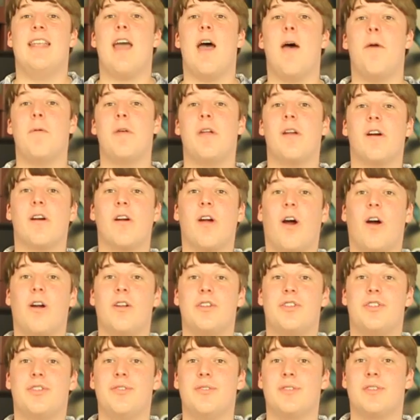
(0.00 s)
Now we are
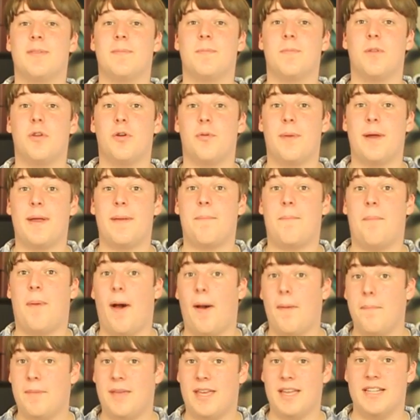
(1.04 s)
on to some Little Big
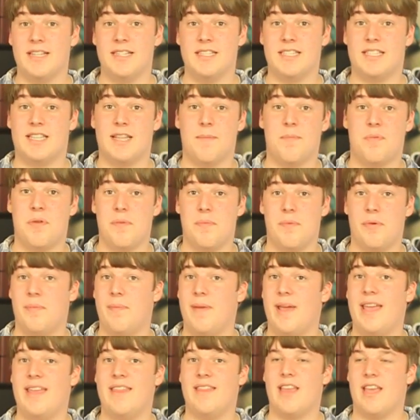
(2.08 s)
pumpkins that people
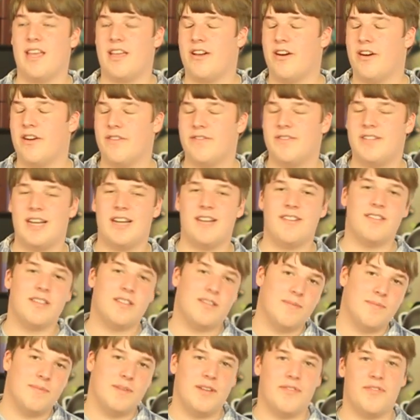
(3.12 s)
made. They carved out
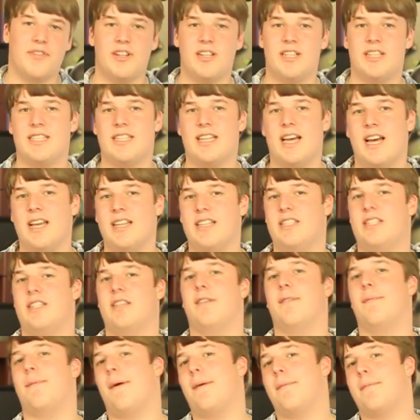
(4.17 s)
some different designs of
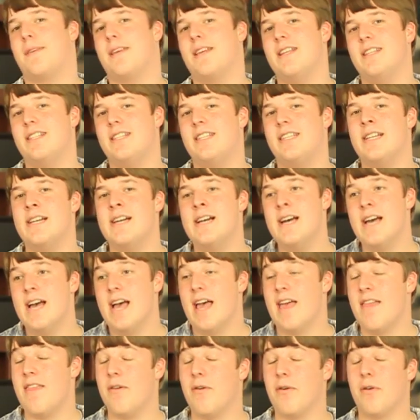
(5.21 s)
their pumpkins,
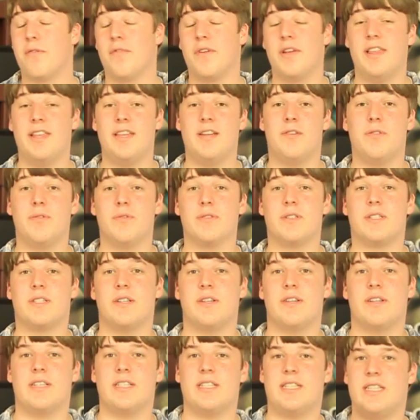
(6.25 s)
and they were really cool, so
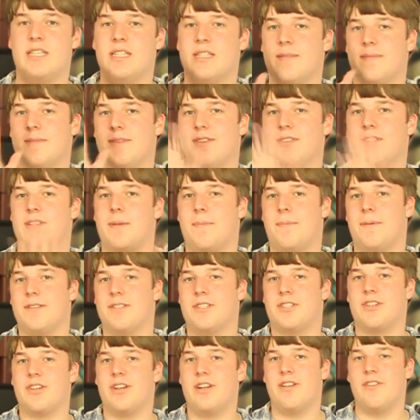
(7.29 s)
you can see some of those up on
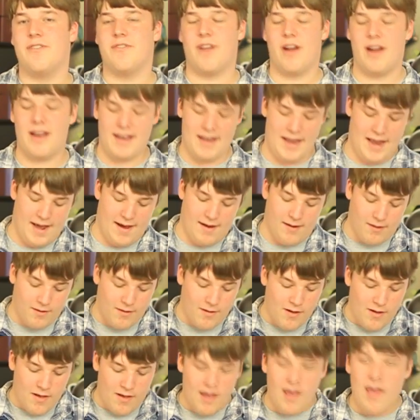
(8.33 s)
screen right now,
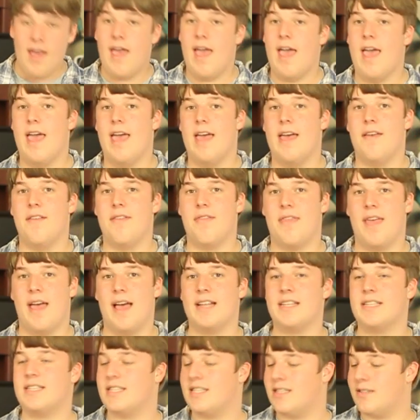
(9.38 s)
and
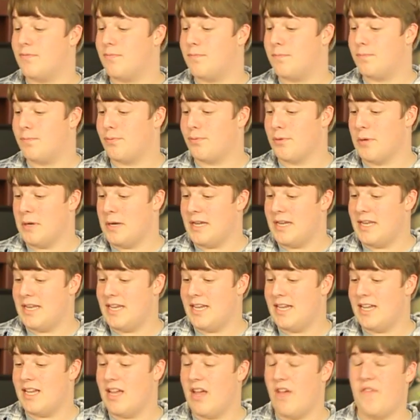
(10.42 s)
that's pretty neat.